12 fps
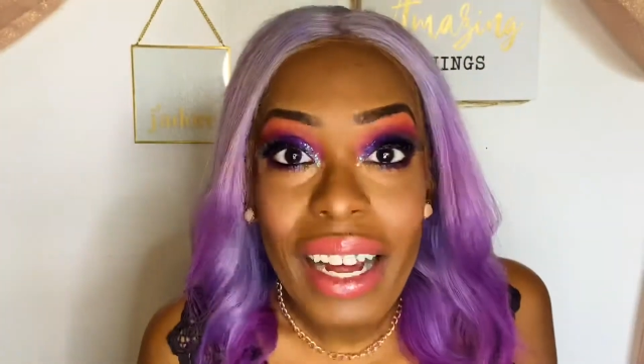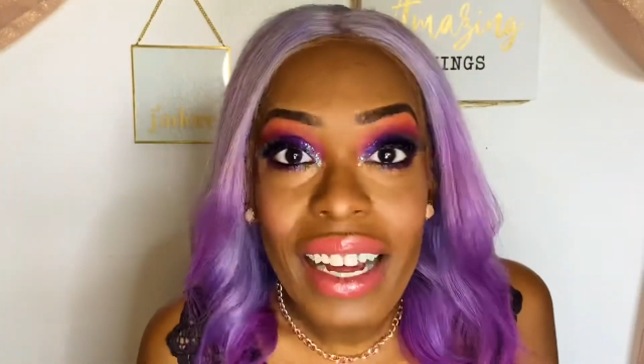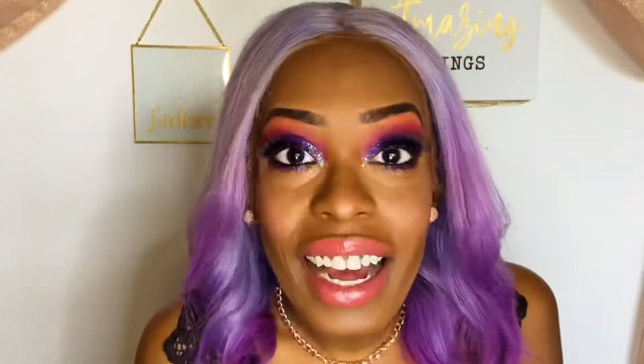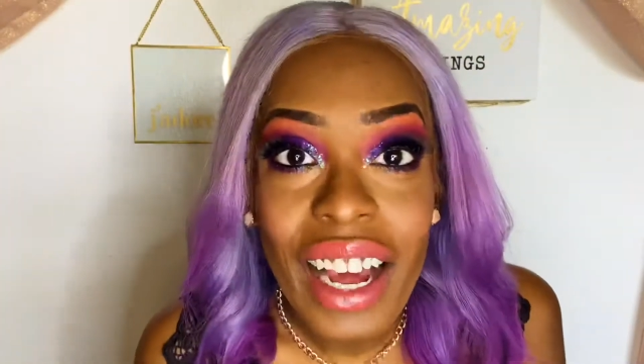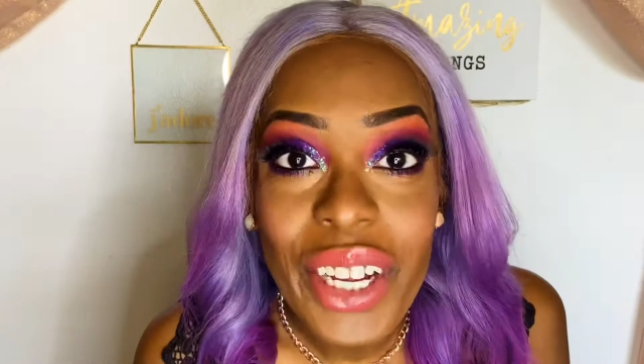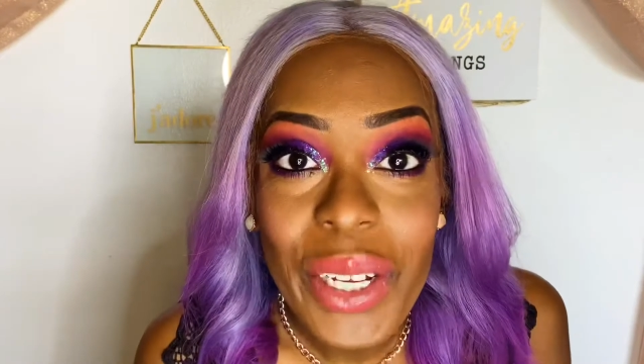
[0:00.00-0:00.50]

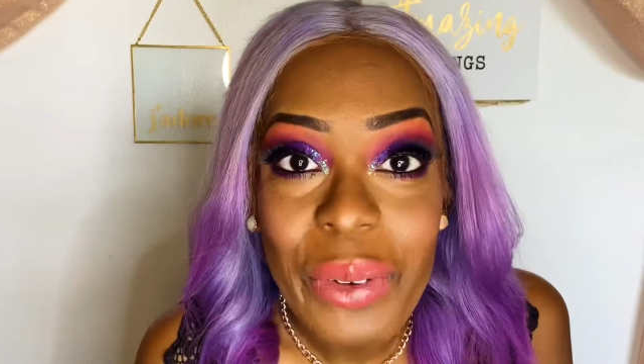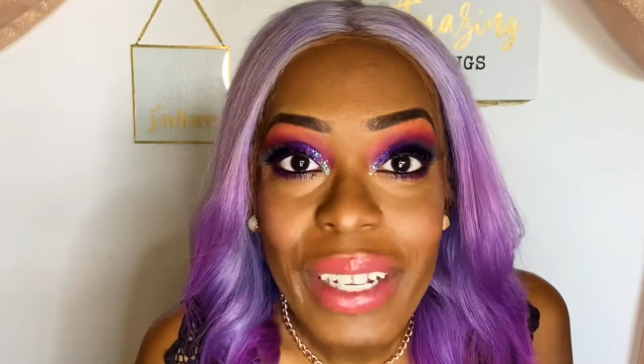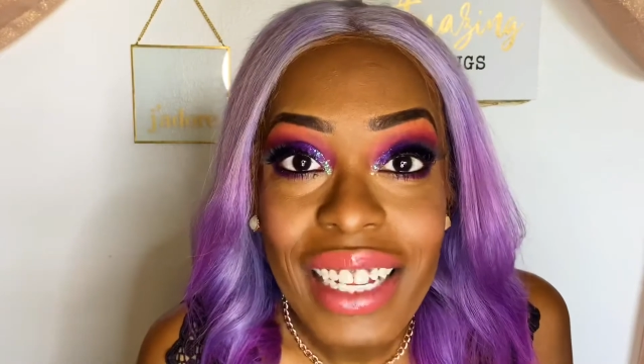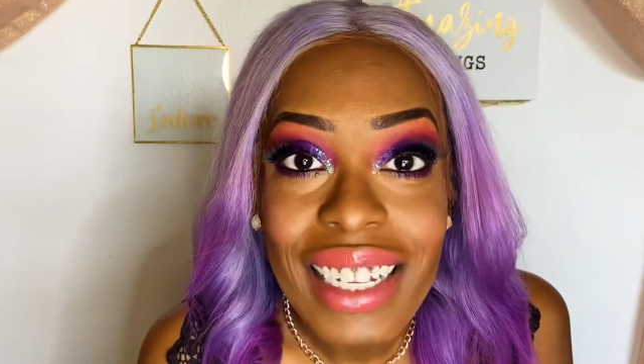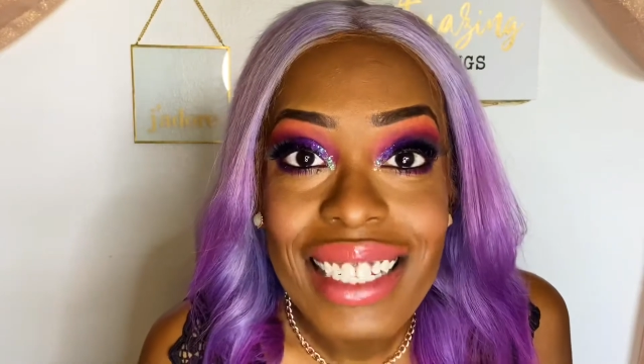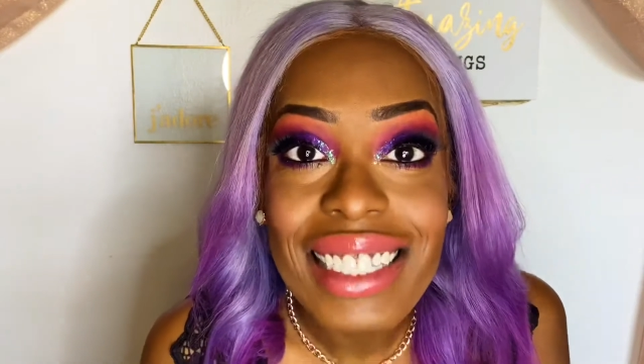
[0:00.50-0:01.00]
Kyrie
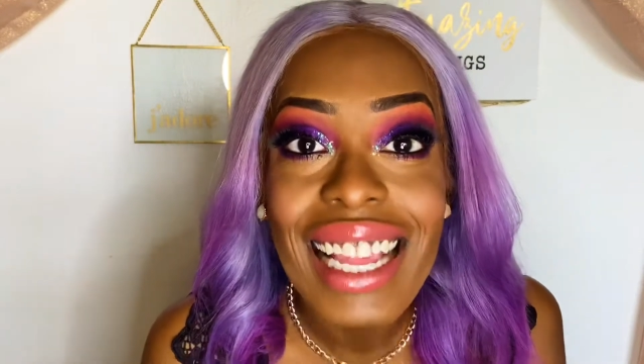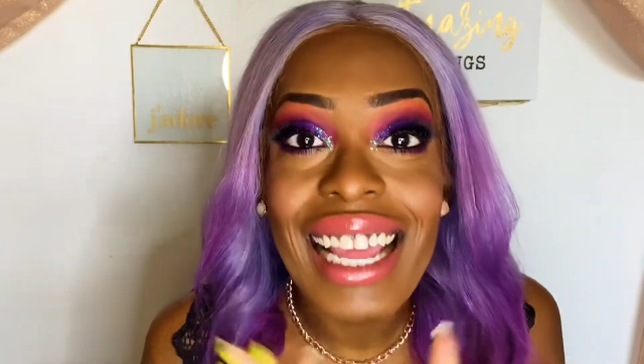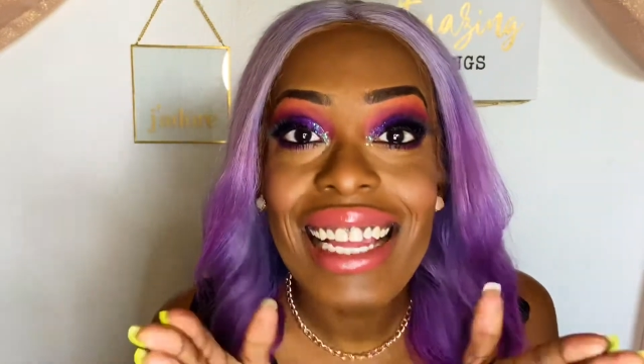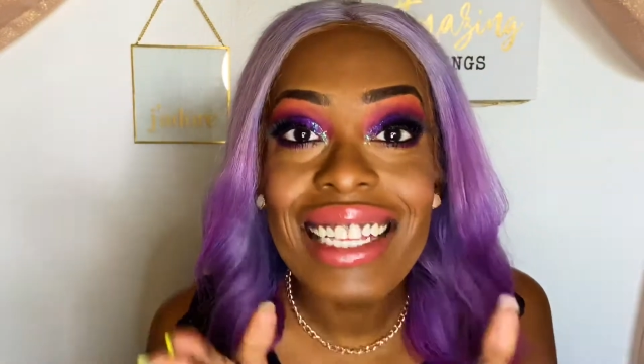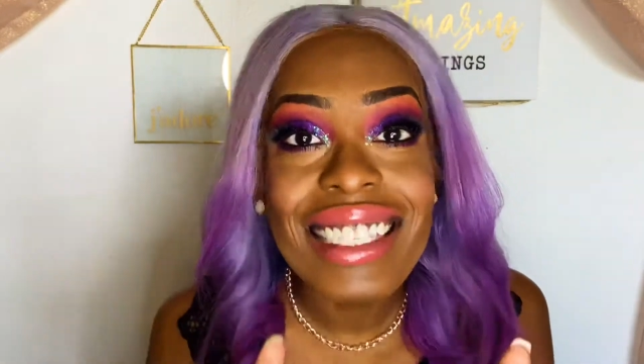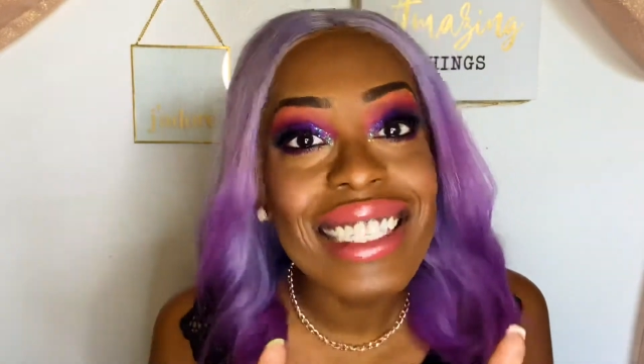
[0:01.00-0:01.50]
queens?
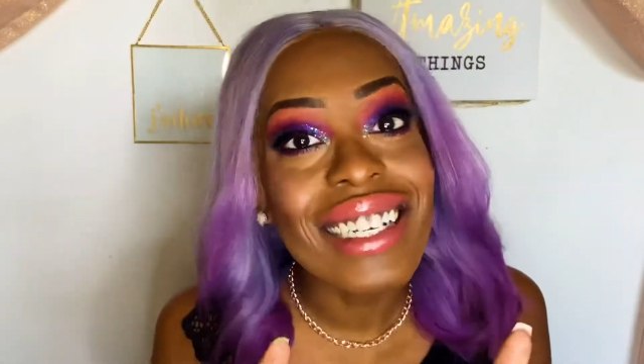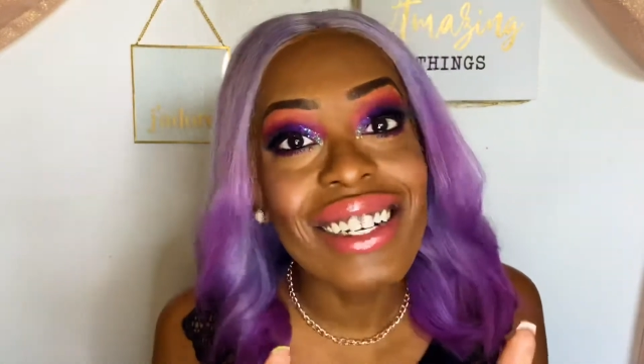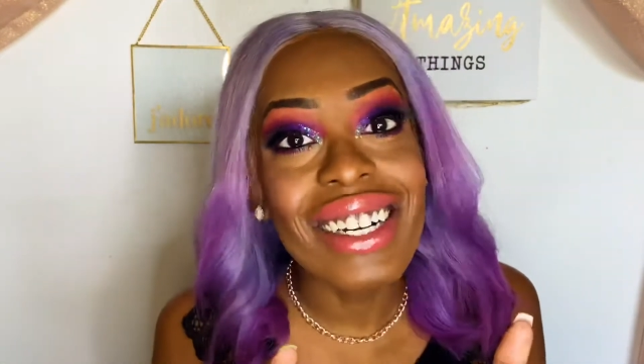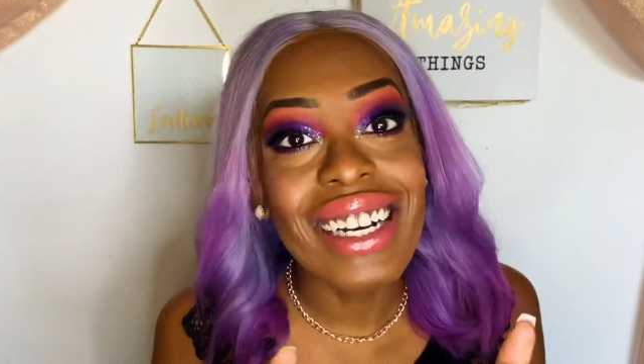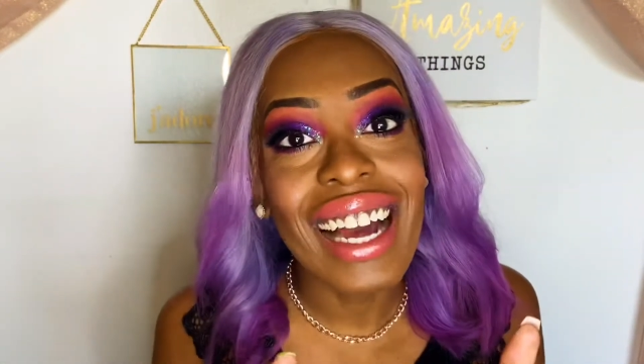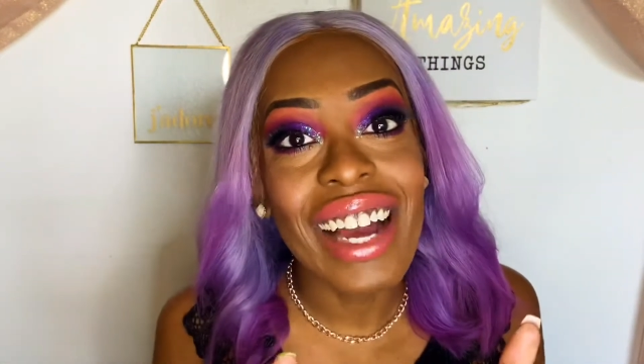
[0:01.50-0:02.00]
It's your
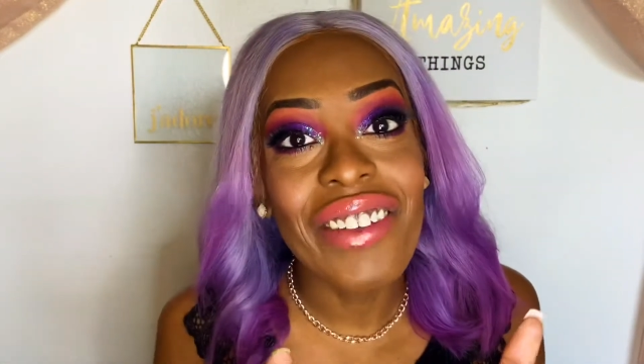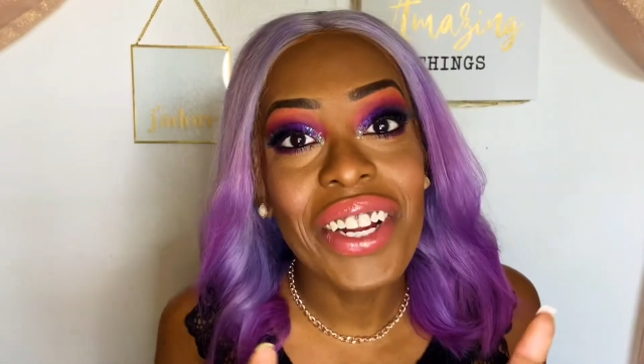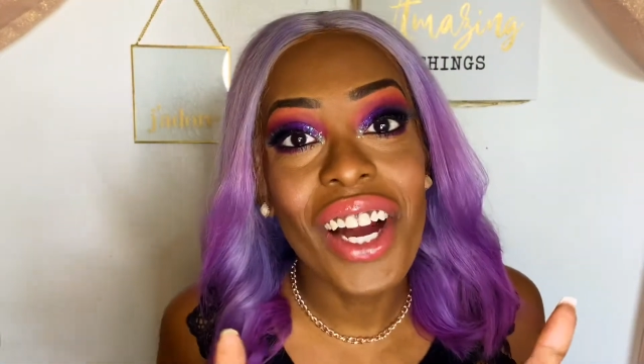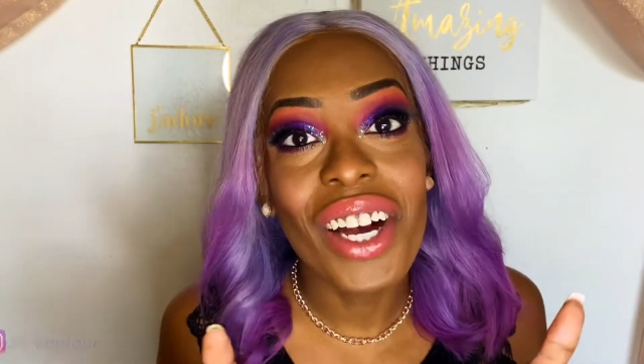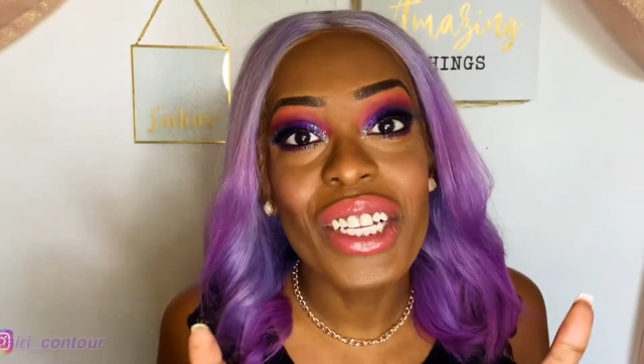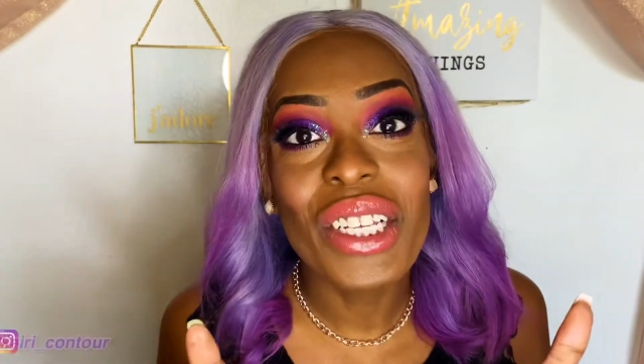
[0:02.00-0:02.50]
girl Kyrie
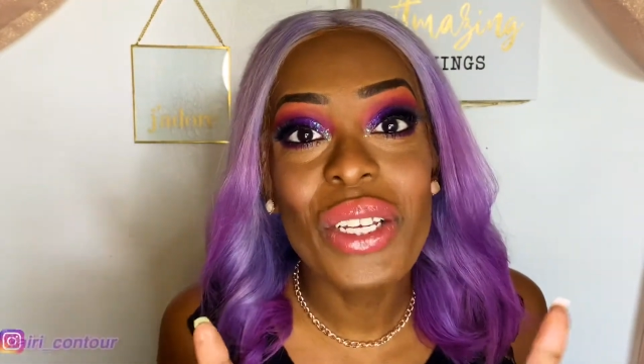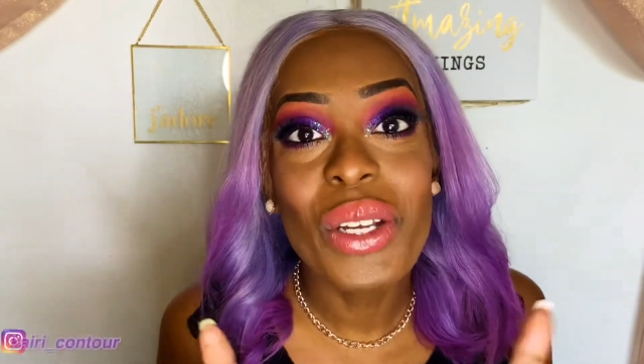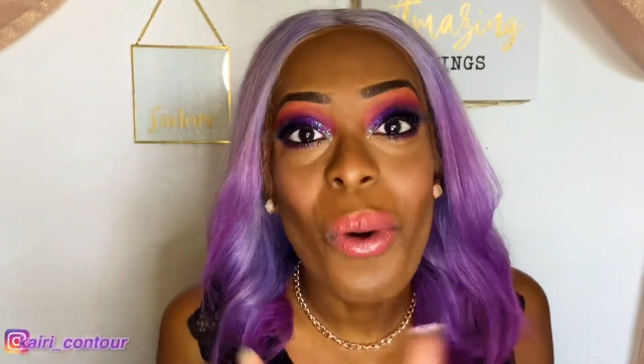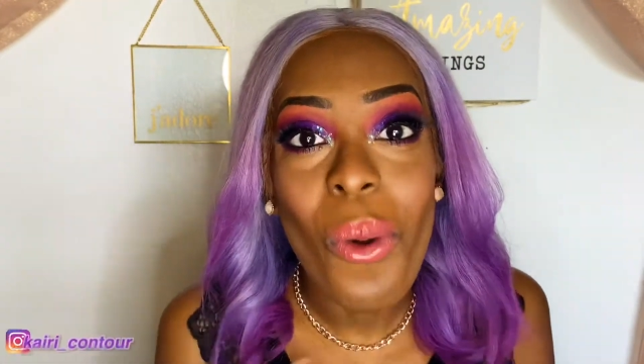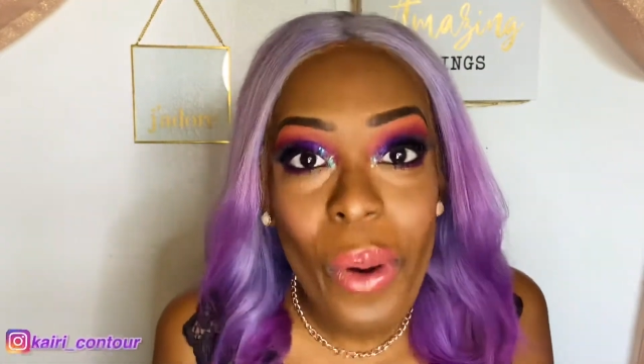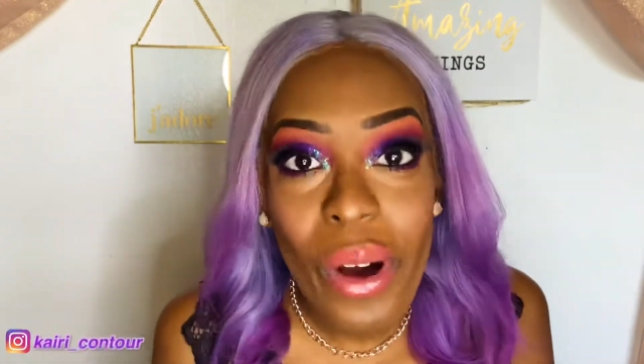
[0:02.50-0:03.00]

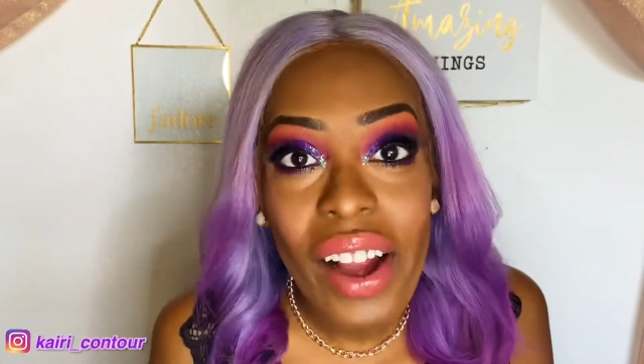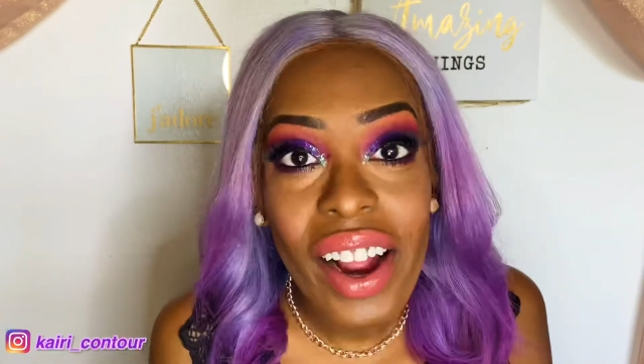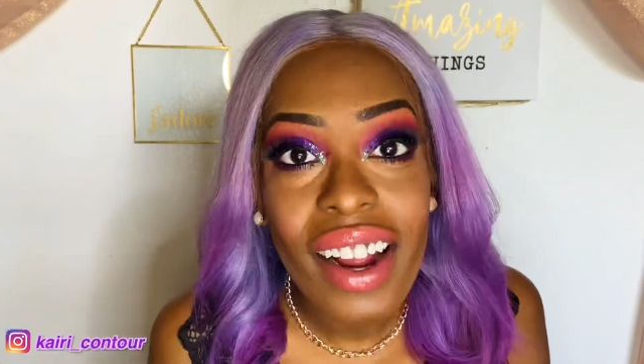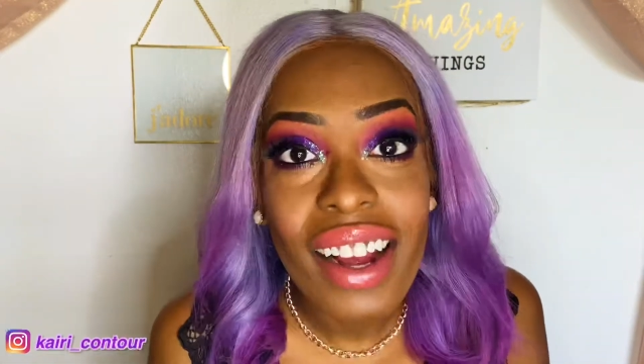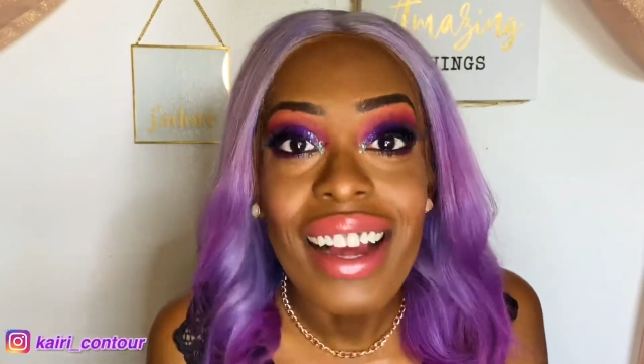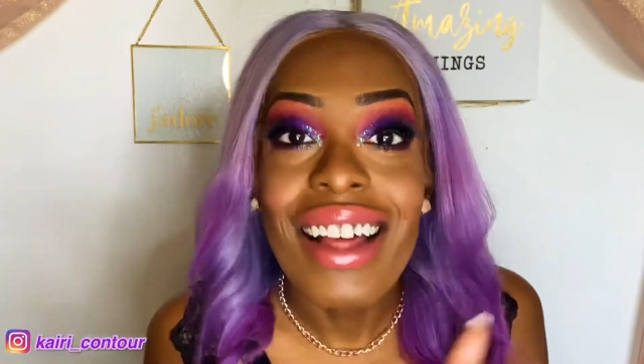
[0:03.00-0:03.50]

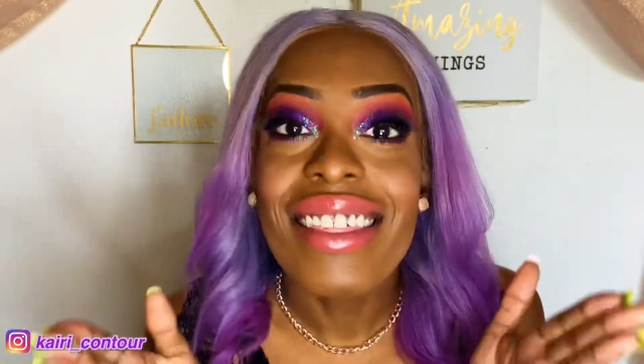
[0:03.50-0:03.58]
Contour.